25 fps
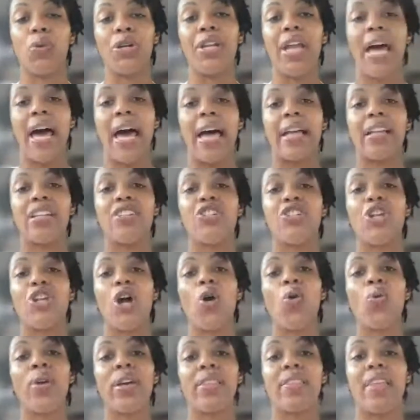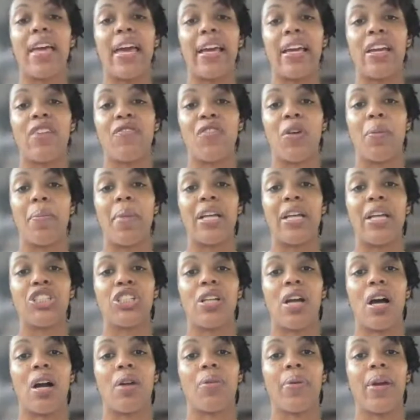If we're not knowing that
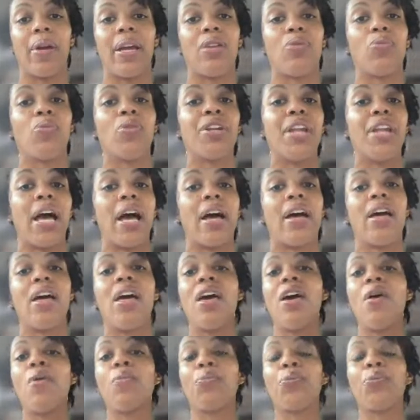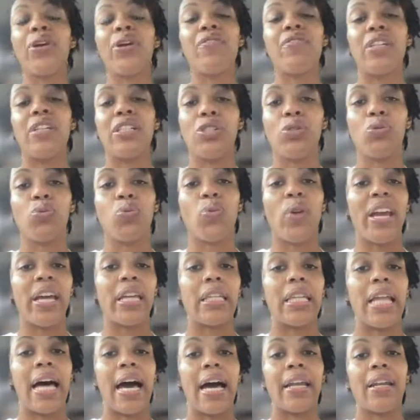information already, we're not privy to
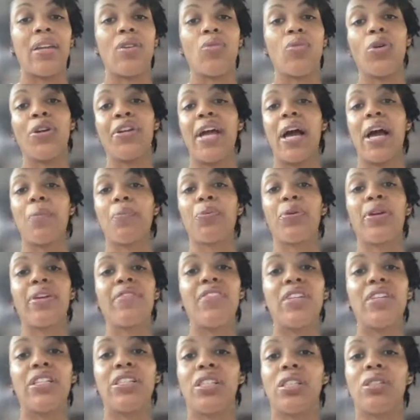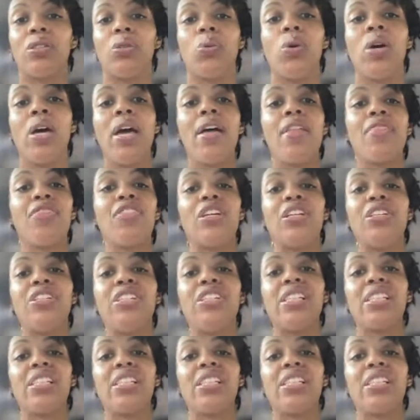redlining, we're not privy to the